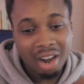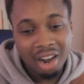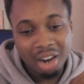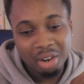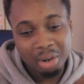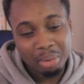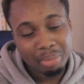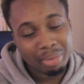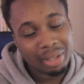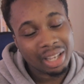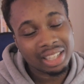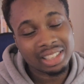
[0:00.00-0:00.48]

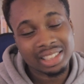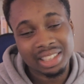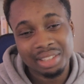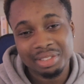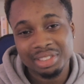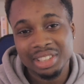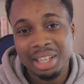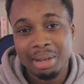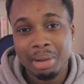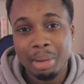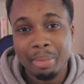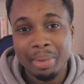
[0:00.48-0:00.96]
are updated
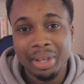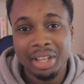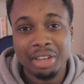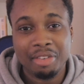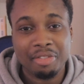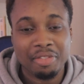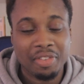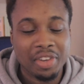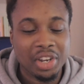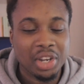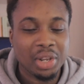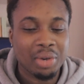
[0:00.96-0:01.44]
every time I make a
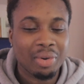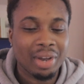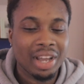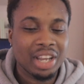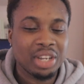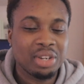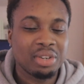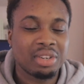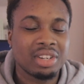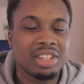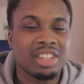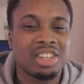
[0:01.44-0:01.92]
video
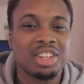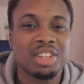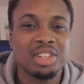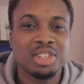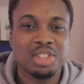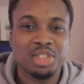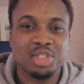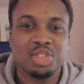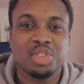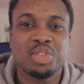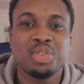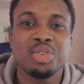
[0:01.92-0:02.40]
and you can
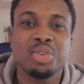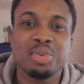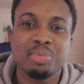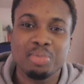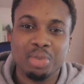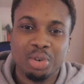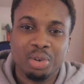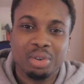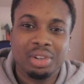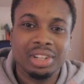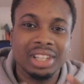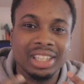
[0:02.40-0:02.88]

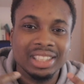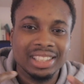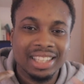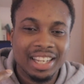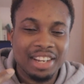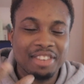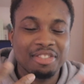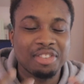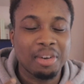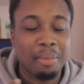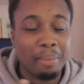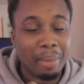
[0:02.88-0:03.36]
consume all this
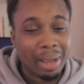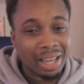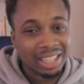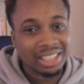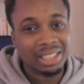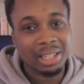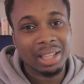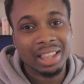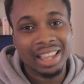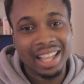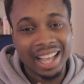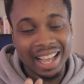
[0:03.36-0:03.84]

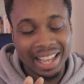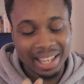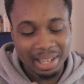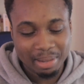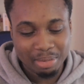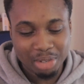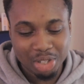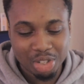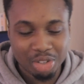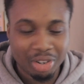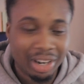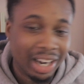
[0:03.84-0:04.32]
information that I
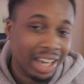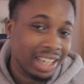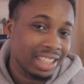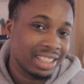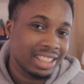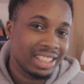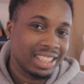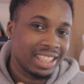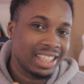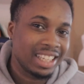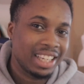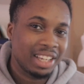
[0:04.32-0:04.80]
am trying
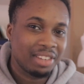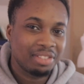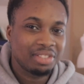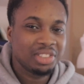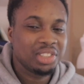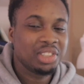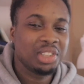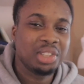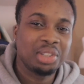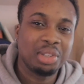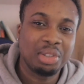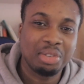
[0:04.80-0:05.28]
to give
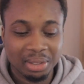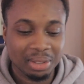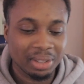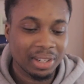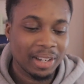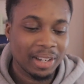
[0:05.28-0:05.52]
to you